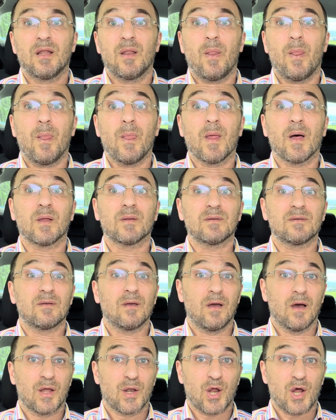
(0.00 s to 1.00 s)
Not
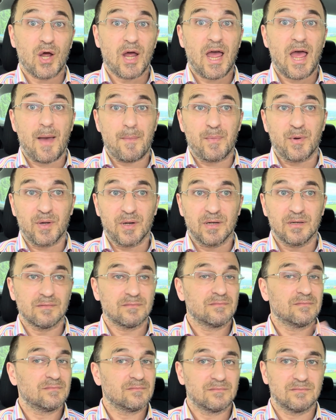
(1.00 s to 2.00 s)
gonna happen.
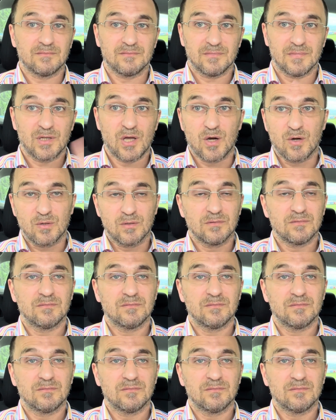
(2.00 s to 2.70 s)
No,